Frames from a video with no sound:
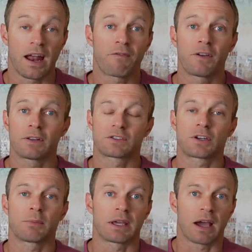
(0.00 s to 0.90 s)
and I feel
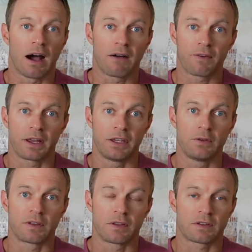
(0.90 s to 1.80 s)
extremely
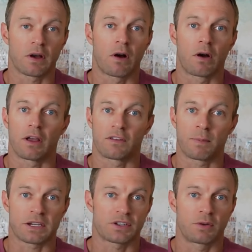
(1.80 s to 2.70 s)
confident using this card,
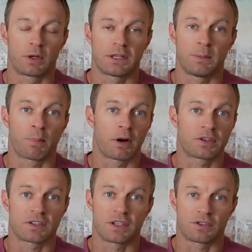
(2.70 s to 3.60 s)
especially with the
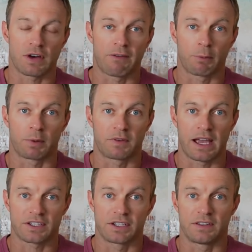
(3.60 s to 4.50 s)
purchase and travel
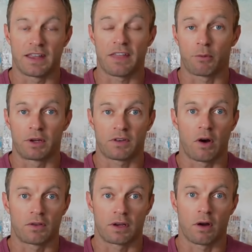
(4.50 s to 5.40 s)
protections that the
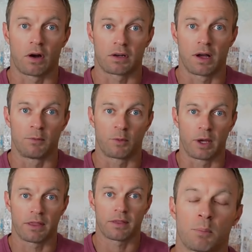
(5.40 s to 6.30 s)
Ritz-Carlton card
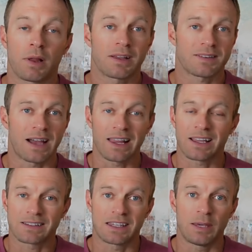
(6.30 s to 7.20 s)
comes with. Plus,
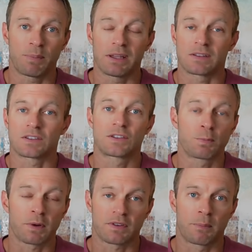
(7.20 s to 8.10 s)
I like to keep it
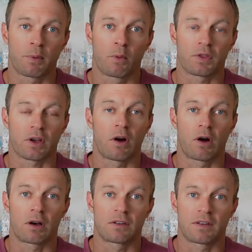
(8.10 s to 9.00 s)
super simple with the
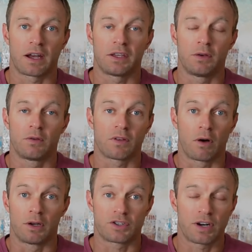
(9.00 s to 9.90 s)
cards that I
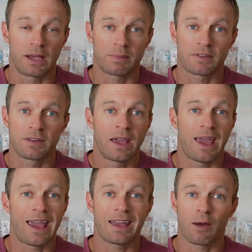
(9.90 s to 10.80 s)
use on trips,
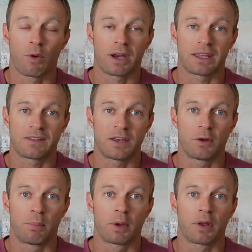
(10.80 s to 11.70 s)
and I want to
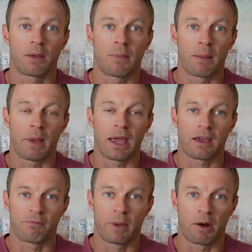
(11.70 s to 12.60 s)
continue to build up my
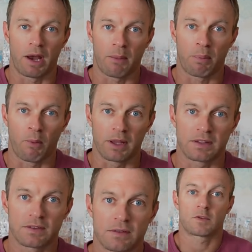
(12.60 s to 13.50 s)
bank of Marriott
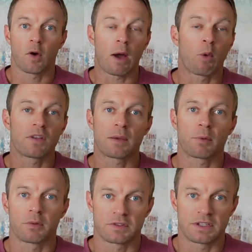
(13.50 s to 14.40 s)
points. So I
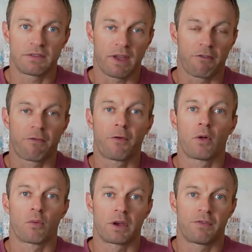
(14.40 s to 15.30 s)
was able to receive a
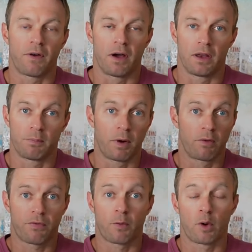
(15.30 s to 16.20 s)
full refund,
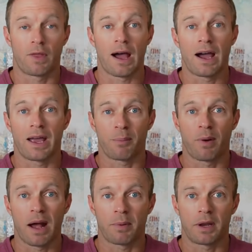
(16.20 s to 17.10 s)
both for the
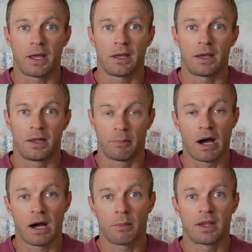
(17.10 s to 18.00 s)
Hyatt property in
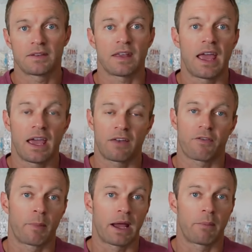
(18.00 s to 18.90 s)
the Bahamas
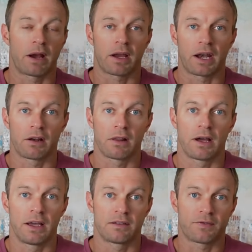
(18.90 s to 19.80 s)
and for my American
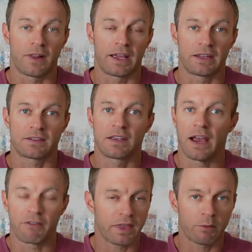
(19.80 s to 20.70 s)
Airlines
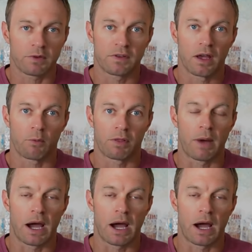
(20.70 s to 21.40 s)
flights. Everything was done with